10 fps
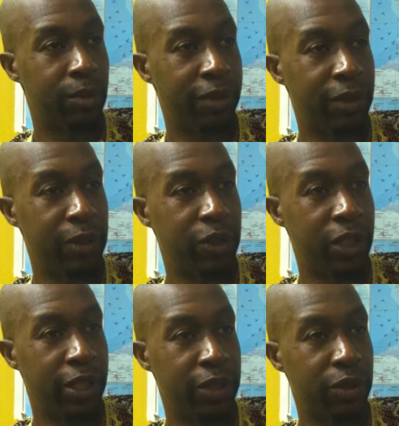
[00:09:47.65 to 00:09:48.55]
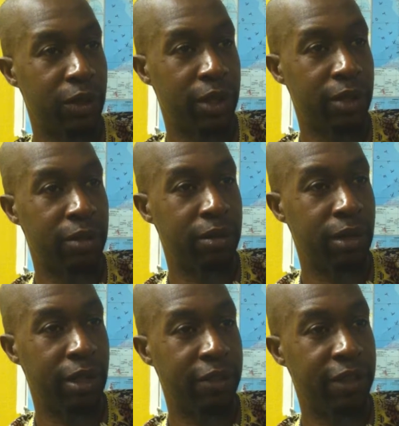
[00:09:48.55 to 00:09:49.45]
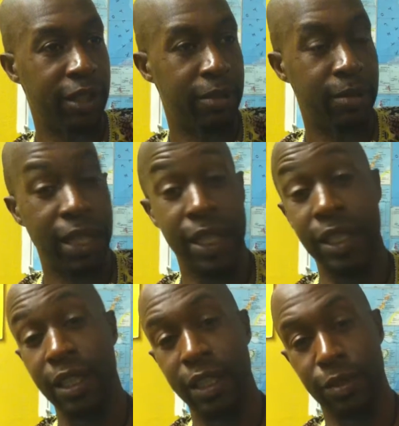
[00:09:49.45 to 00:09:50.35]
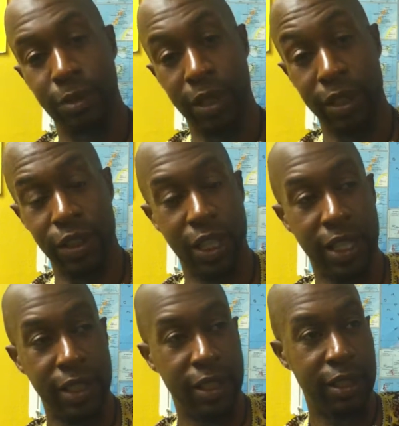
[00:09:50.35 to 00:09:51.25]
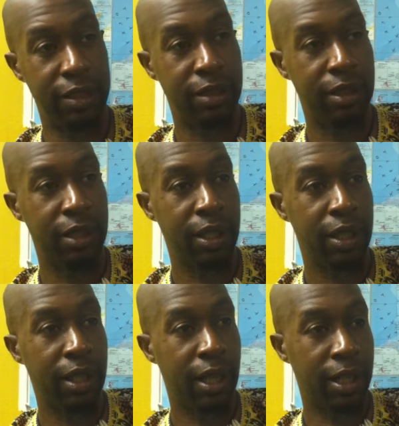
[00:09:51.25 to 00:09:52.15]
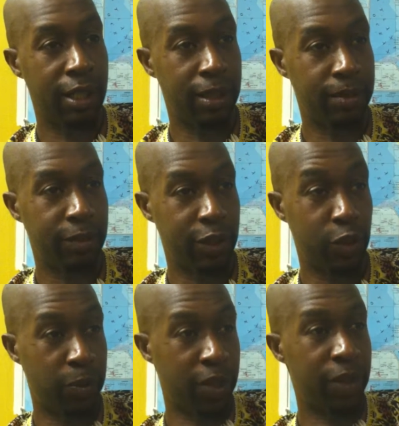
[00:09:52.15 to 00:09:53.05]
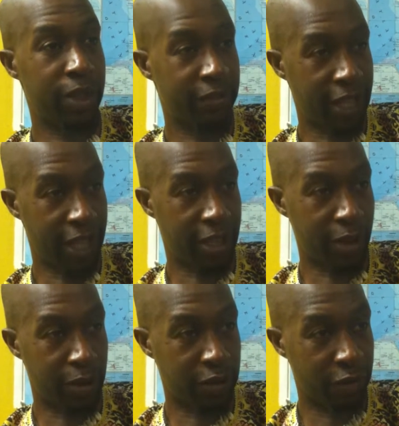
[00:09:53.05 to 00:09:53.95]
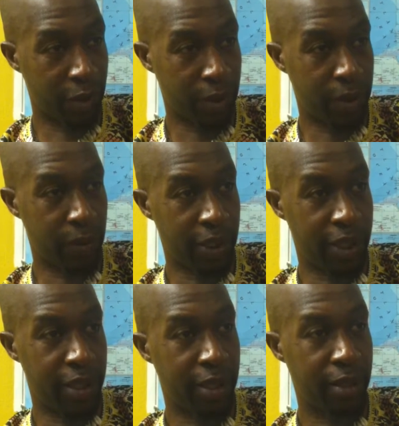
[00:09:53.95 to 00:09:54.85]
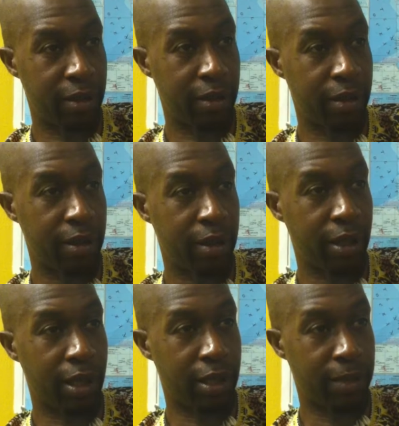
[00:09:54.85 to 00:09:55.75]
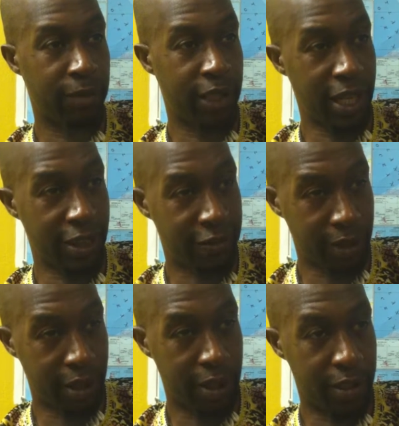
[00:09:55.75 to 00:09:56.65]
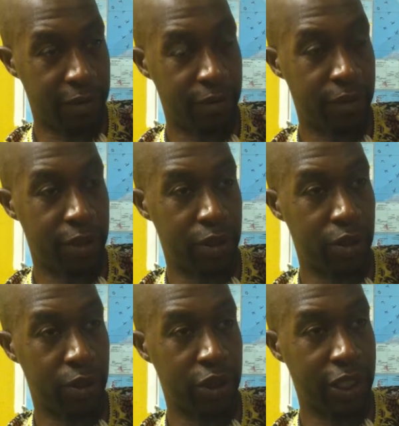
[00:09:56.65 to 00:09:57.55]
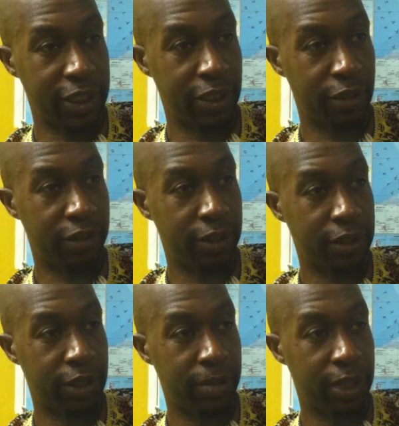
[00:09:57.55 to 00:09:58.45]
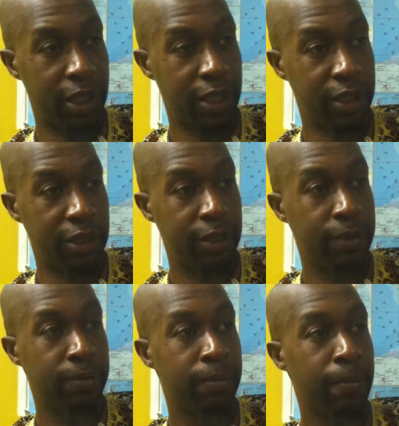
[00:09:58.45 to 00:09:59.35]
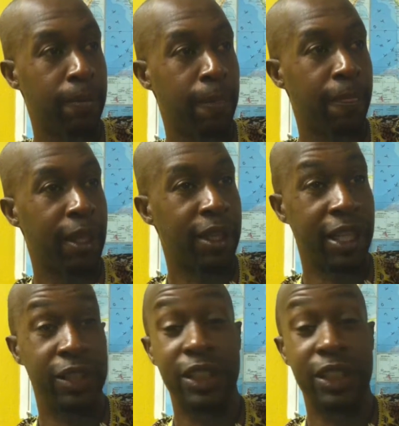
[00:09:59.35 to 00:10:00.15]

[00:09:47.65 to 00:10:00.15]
revolutionary struggle of him and his brother Jonathan. The spirit of that goes forward with the effort of George Jackson University because their